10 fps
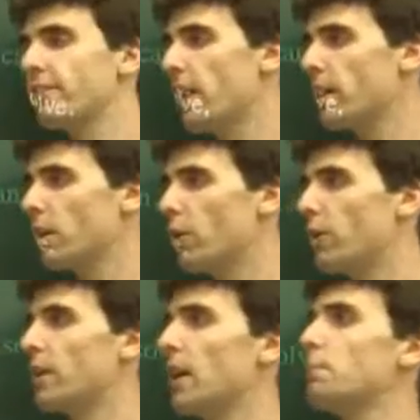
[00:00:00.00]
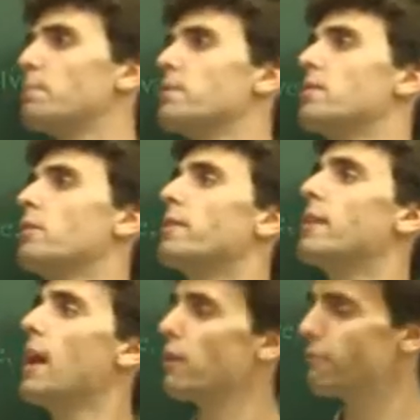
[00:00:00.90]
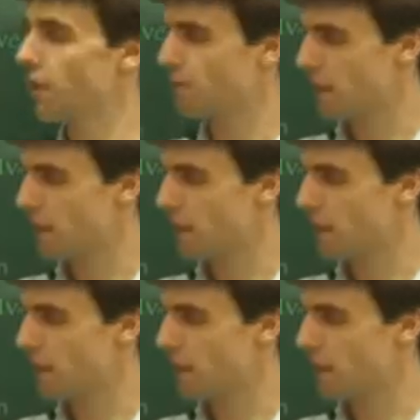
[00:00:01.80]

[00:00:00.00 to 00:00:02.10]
shot going up, slowing down and falling